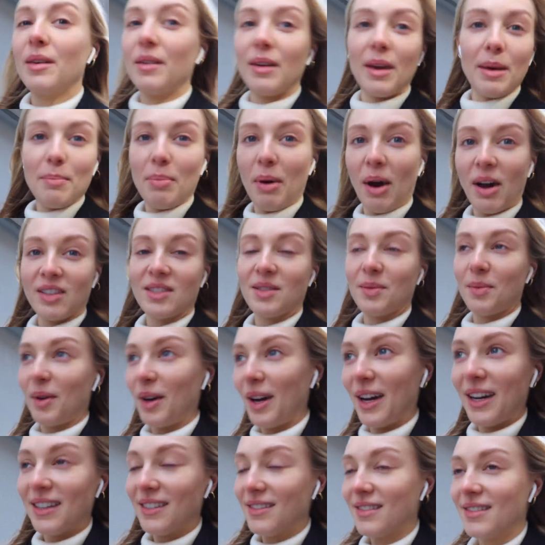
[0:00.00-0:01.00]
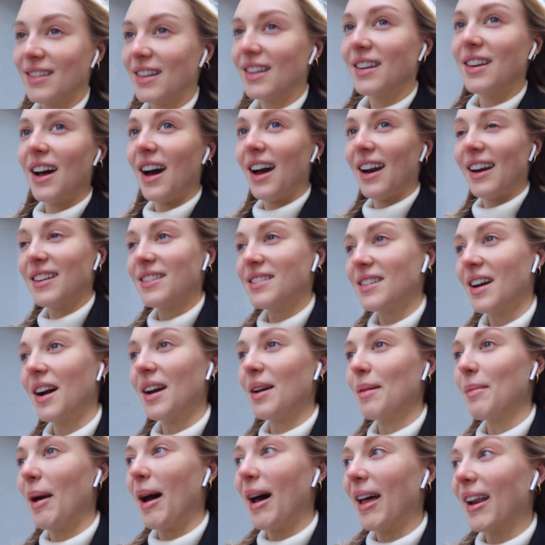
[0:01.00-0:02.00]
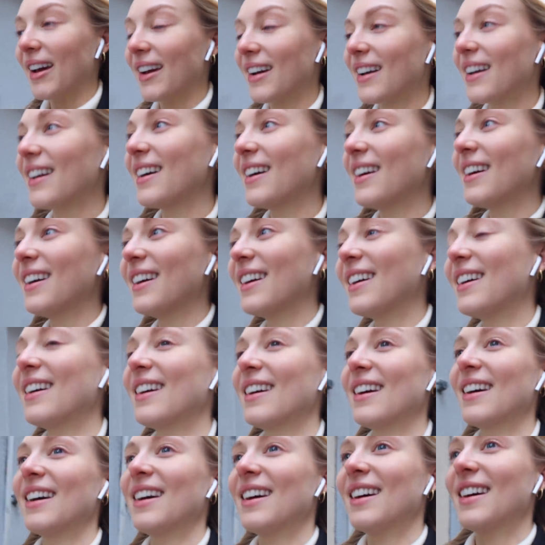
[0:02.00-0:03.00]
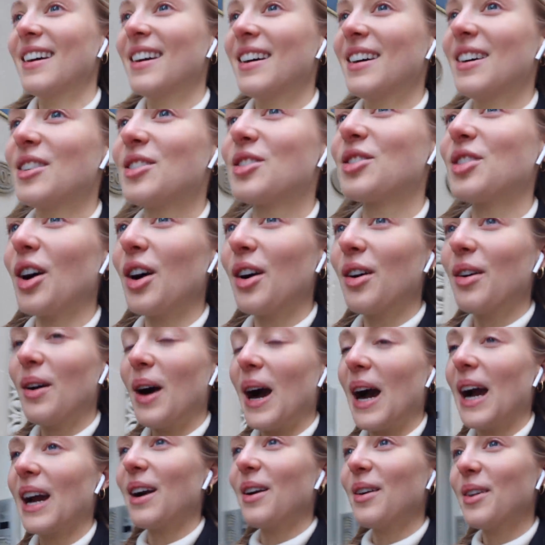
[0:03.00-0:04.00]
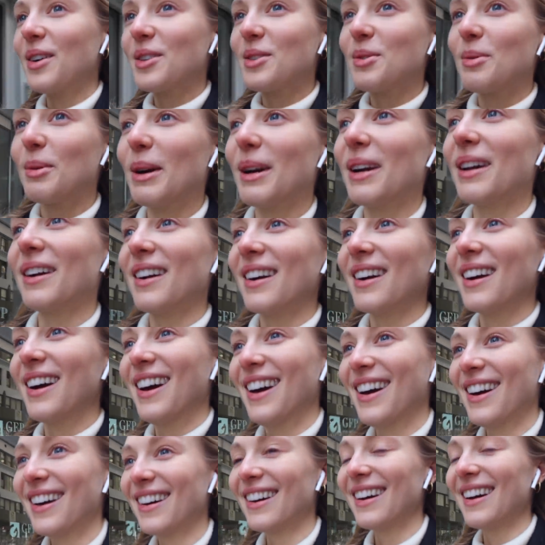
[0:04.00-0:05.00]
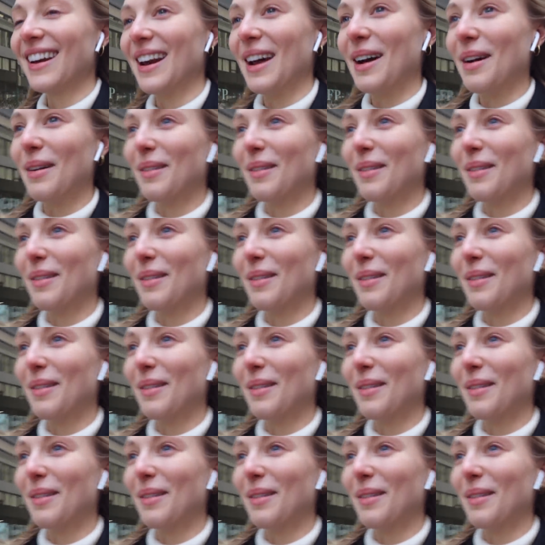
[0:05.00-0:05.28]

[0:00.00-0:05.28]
Impossible, I did not, it's automatic. So I go on Twitter, and